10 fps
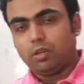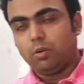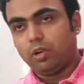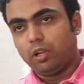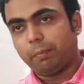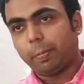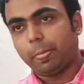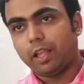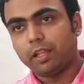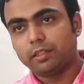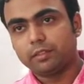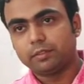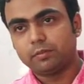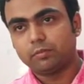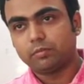Okay,
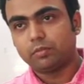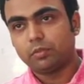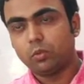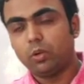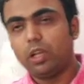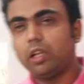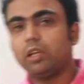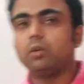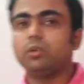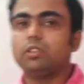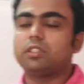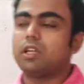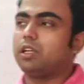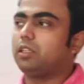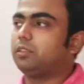and today we will
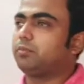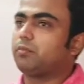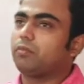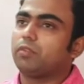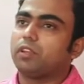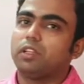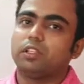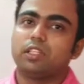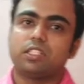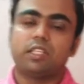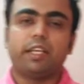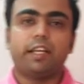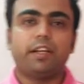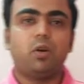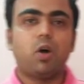start the
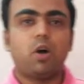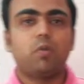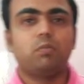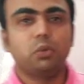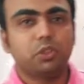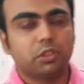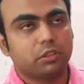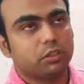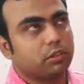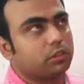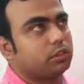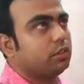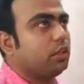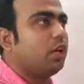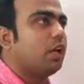second law of motion
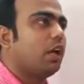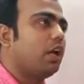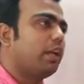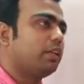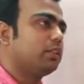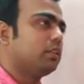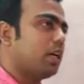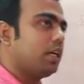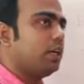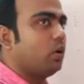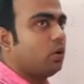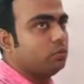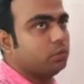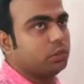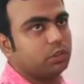and third law
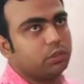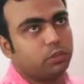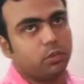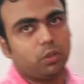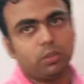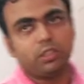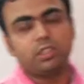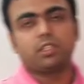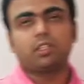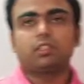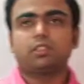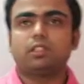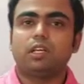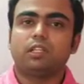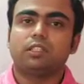of motion. Today we will discuss
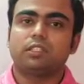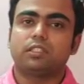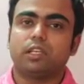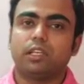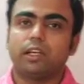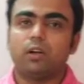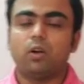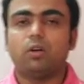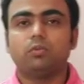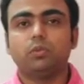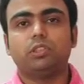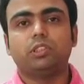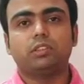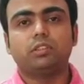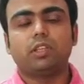the second law of
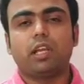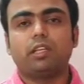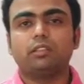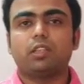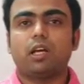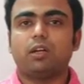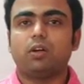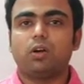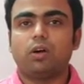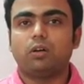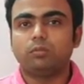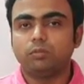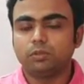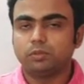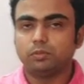motions and third law
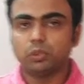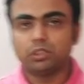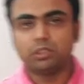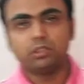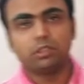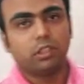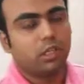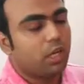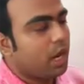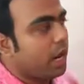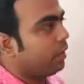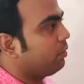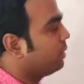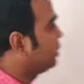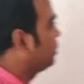of motion. At
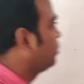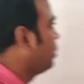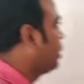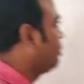first we